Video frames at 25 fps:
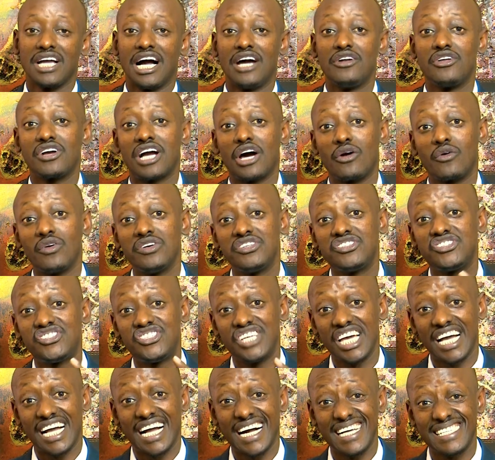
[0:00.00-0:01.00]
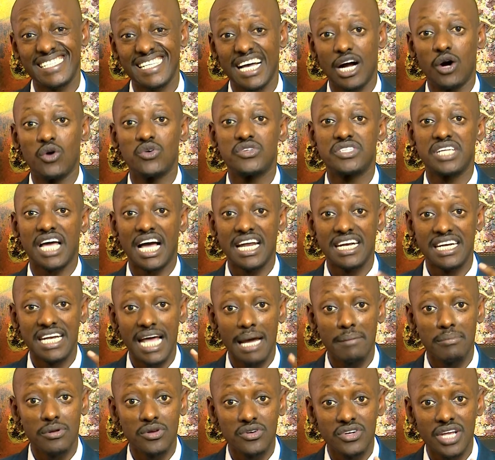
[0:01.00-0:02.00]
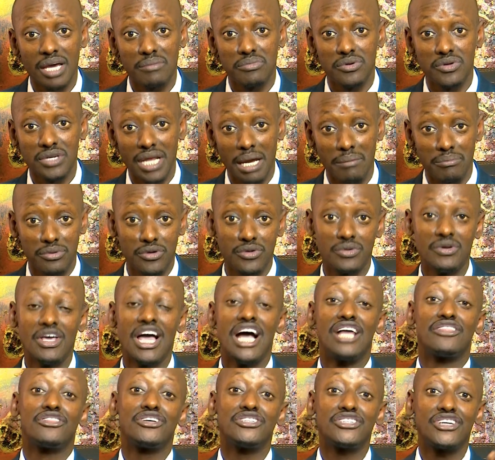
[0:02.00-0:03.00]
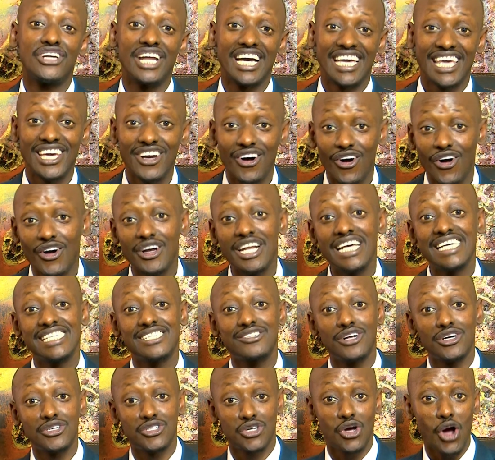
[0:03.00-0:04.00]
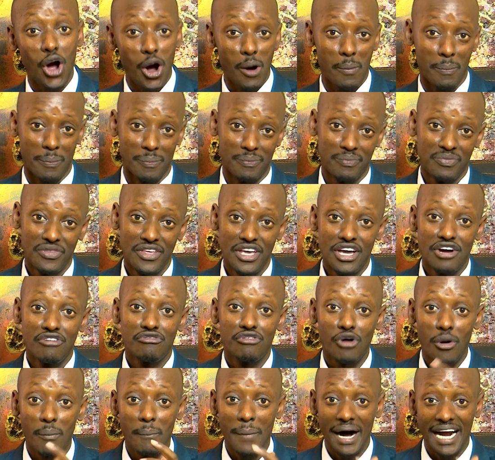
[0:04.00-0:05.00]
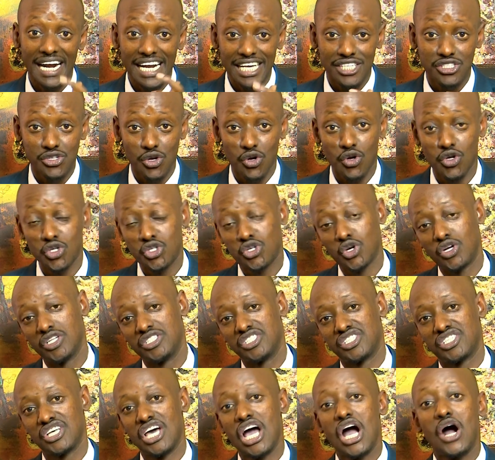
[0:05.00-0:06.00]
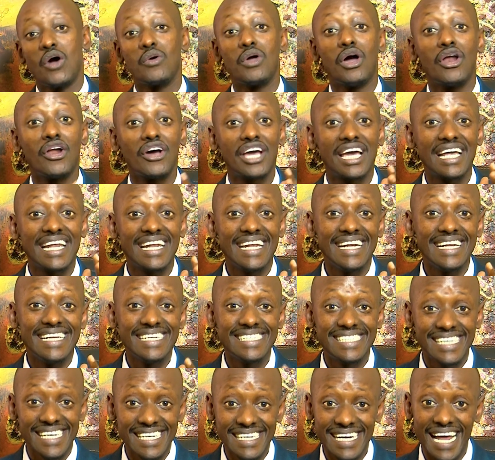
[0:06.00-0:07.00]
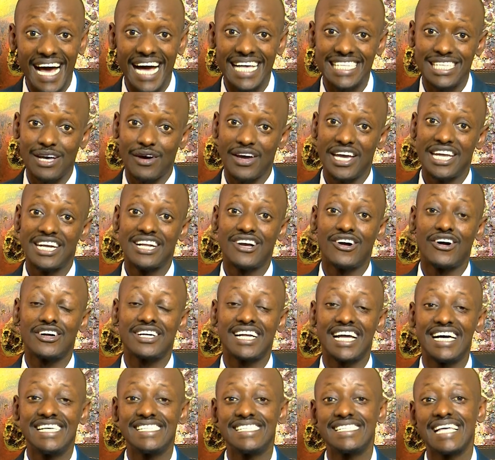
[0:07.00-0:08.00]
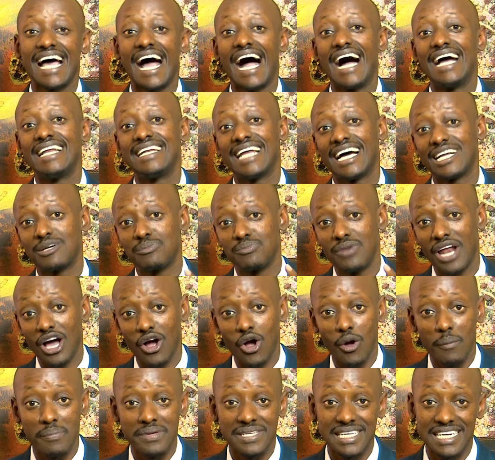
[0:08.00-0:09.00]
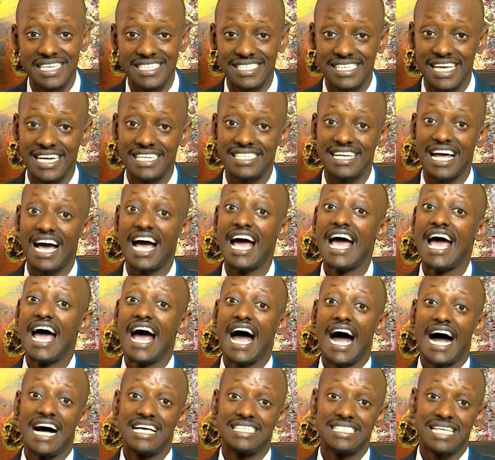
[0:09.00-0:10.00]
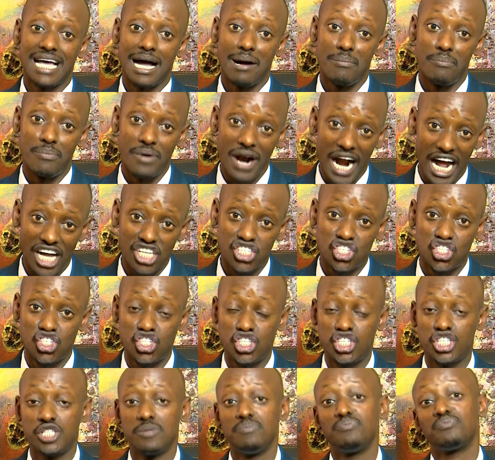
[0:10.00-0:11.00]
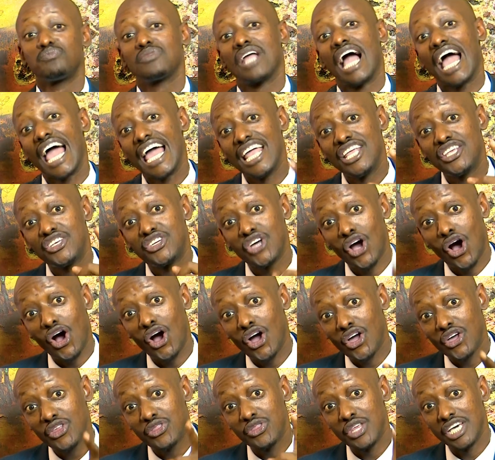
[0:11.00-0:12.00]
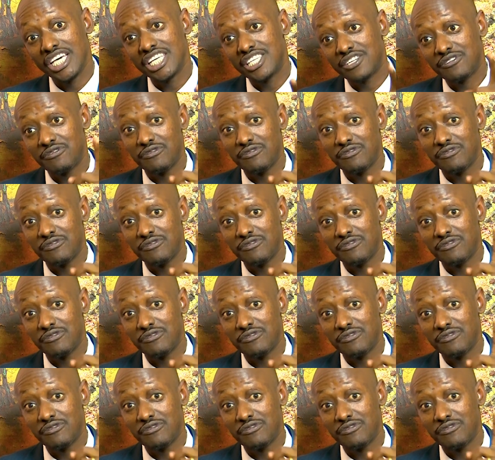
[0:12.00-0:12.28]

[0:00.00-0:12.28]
And you can always check us out at www.thejonakiholdings.com for money solutions. We are located in Tinda as our headquarters and at Mulago Business Center as our branch. Enjoy this